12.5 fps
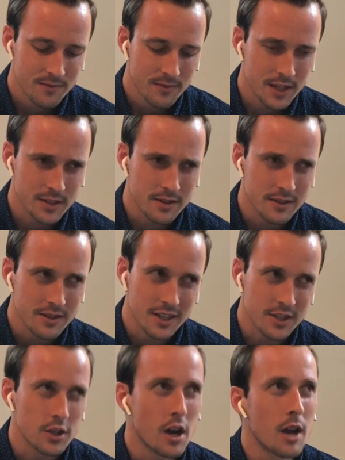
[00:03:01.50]
Is
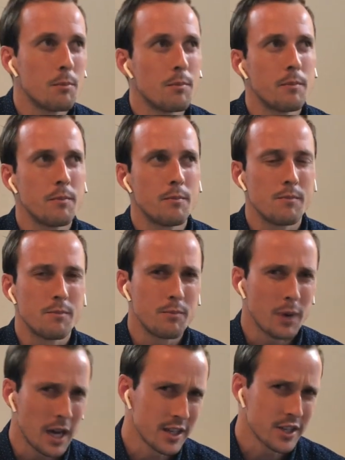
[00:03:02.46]
God
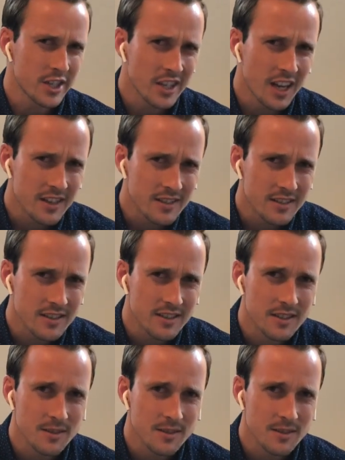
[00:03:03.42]
punishing us?